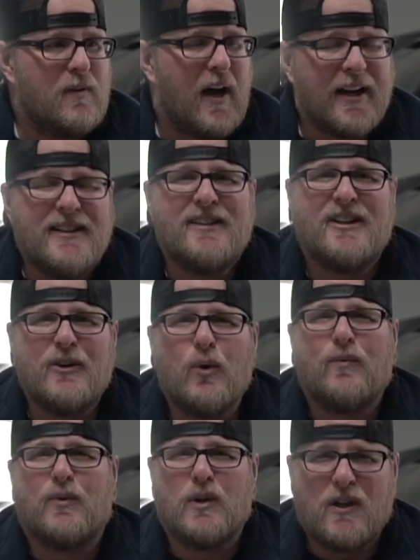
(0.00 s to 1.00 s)

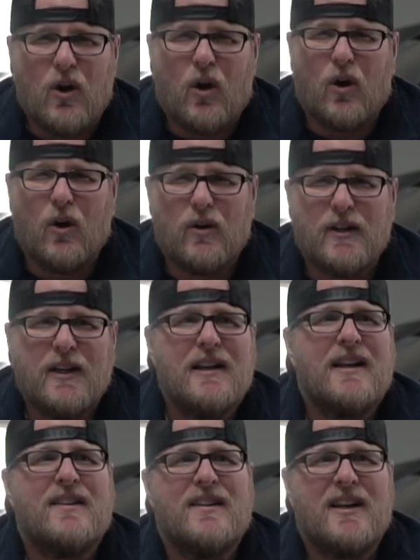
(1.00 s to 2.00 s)
ideal for a car
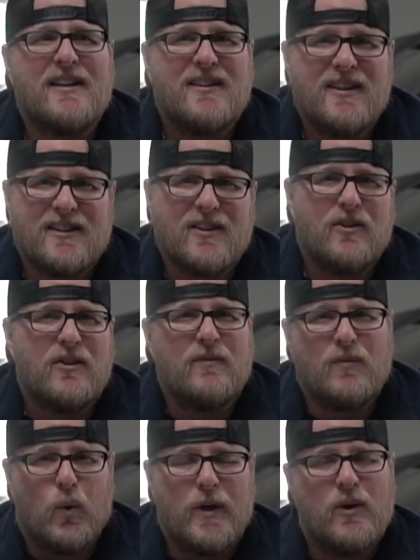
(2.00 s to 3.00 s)
that's
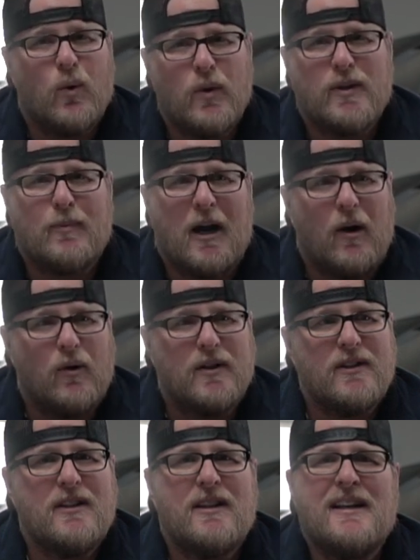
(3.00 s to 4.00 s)
640
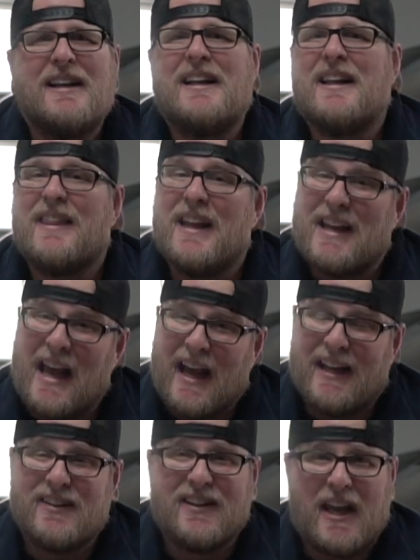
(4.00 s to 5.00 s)
horsepower that
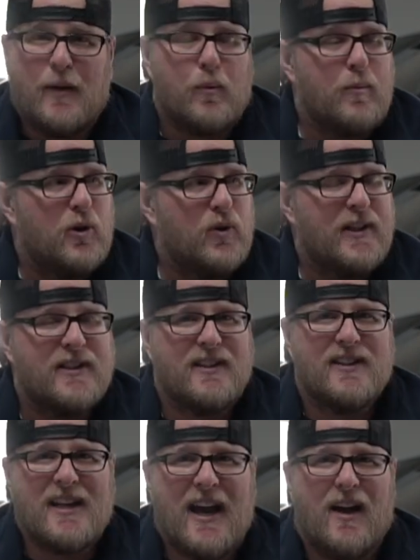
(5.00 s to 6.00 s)
has the capabilities
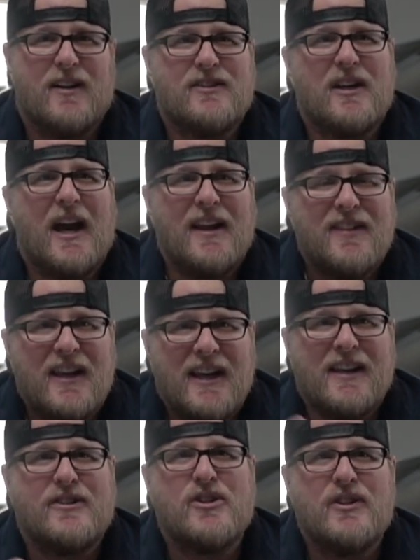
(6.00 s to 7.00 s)
this has. I think
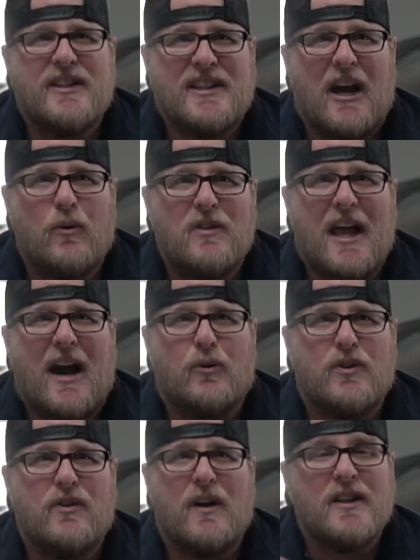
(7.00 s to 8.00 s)
it should sound
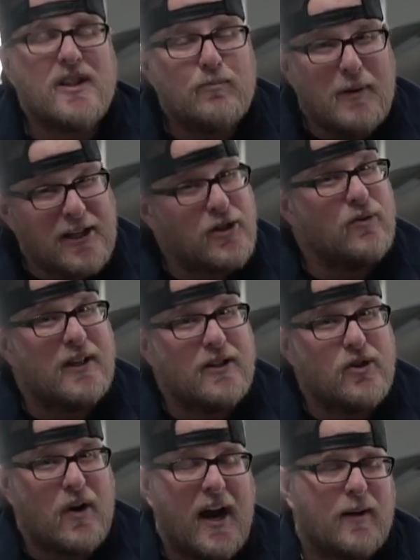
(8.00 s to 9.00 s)
louder, especially in
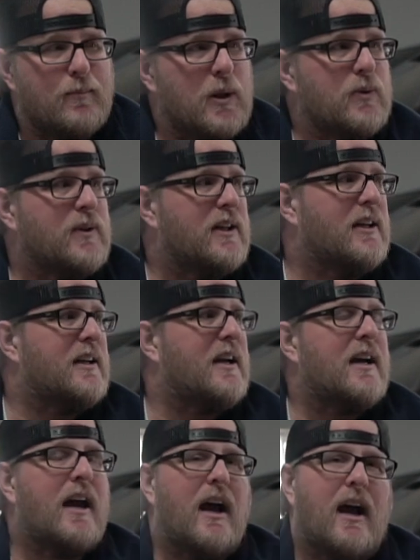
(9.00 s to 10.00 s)
track
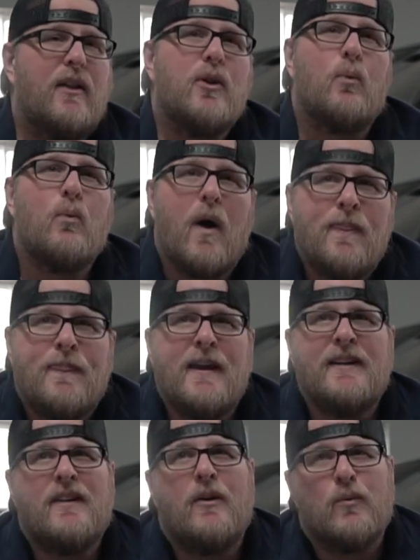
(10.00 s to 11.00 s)
mode. The one
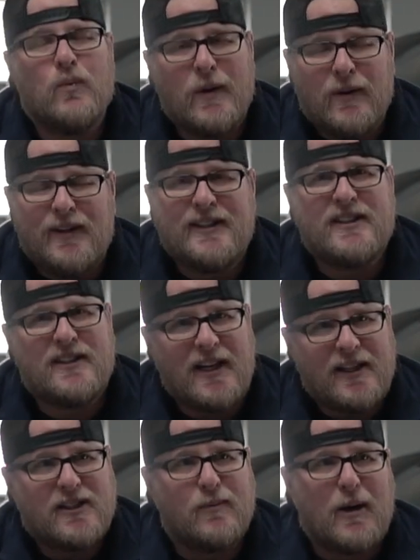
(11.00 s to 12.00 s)
thing that really
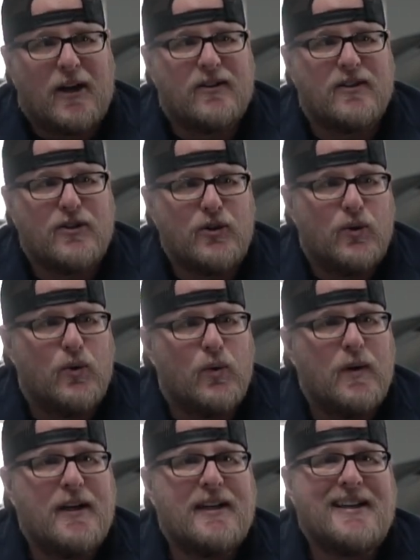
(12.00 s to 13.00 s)
stinks about it too
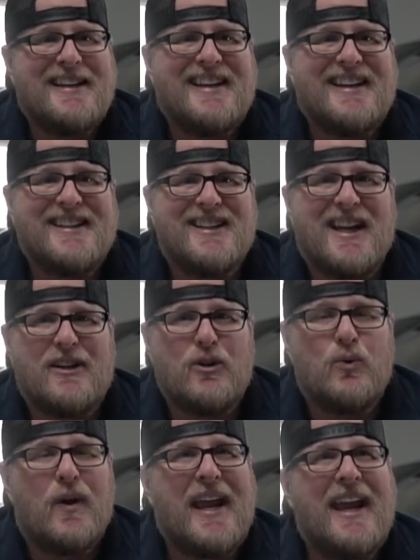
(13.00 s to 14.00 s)
is that
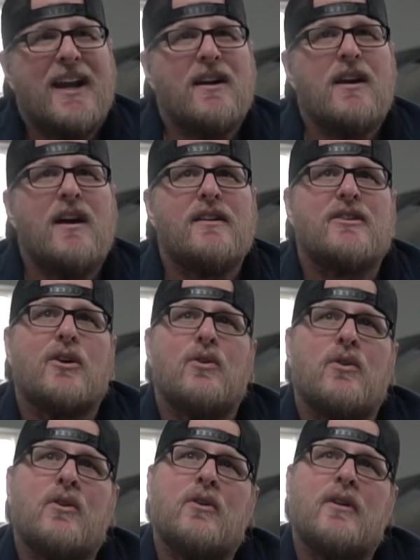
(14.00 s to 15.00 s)
you cannot
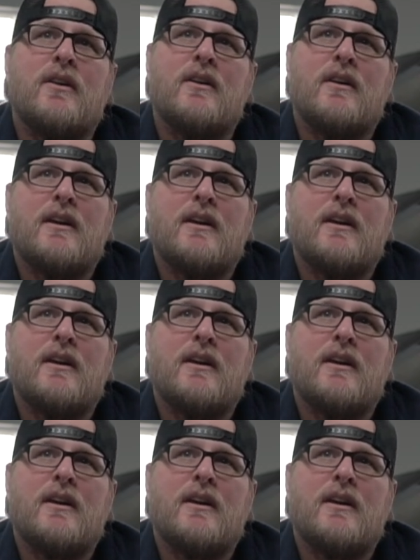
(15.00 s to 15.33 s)
turn